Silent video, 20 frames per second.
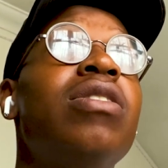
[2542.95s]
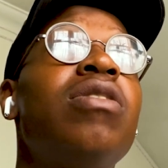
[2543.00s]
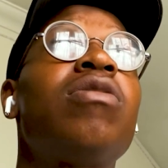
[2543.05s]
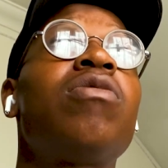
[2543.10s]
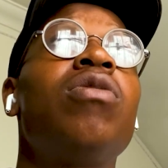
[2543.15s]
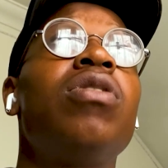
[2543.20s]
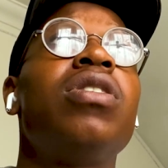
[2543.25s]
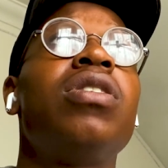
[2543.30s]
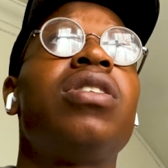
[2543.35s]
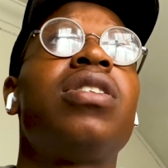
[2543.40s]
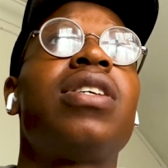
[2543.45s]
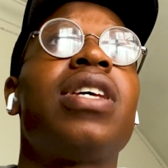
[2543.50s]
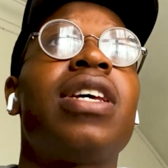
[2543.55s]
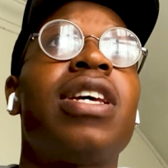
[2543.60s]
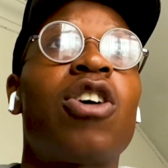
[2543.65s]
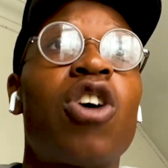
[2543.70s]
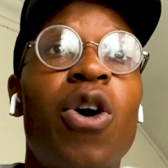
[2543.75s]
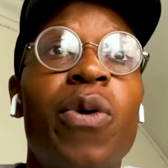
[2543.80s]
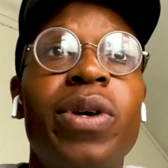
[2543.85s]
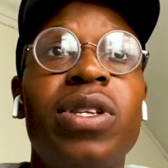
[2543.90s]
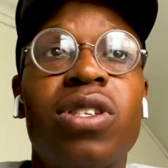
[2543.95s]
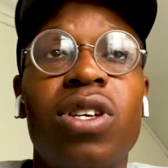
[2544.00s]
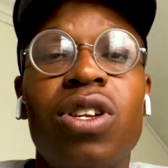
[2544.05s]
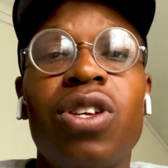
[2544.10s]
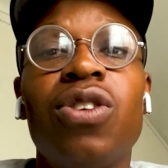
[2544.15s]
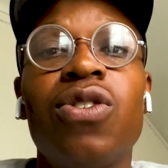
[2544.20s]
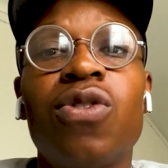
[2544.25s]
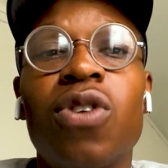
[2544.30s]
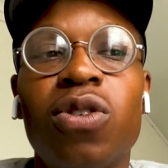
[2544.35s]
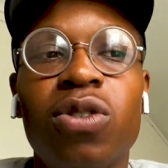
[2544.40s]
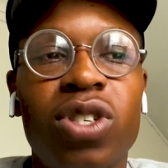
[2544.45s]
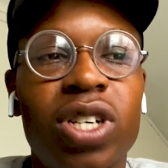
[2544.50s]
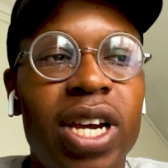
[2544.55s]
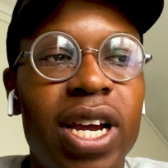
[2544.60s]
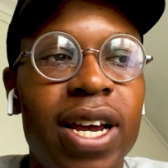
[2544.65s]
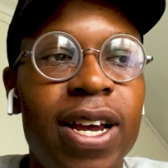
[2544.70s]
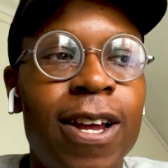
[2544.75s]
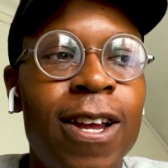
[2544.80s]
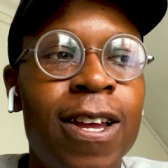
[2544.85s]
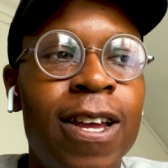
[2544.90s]
squads going to the
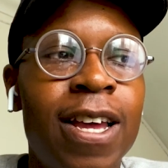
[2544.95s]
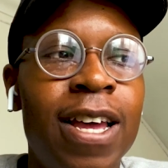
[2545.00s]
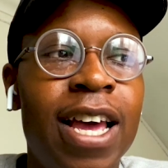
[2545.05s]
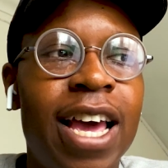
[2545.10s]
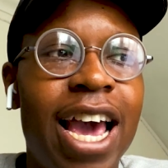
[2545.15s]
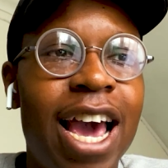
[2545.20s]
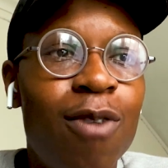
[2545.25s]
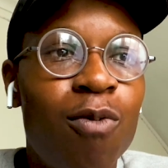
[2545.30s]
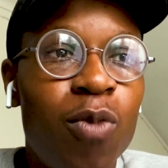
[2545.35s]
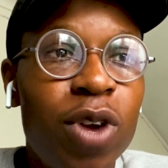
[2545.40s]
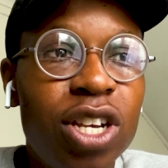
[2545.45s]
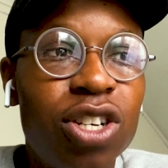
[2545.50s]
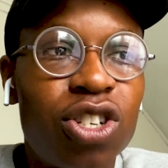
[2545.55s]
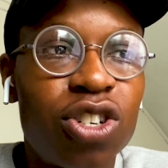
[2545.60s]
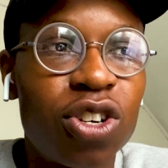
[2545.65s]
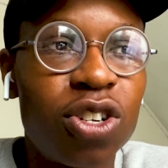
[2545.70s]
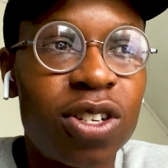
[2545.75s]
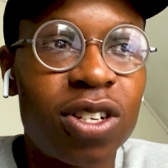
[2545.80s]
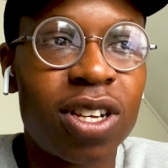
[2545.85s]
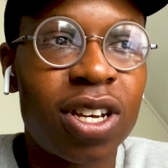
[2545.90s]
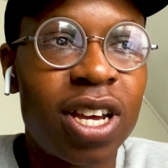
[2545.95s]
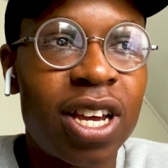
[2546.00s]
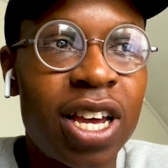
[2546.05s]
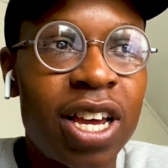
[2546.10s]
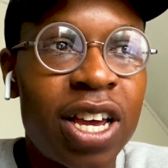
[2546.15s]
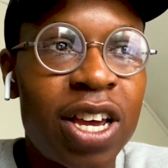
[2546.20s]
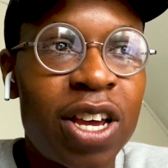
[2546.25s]
Euros, yeah, and we should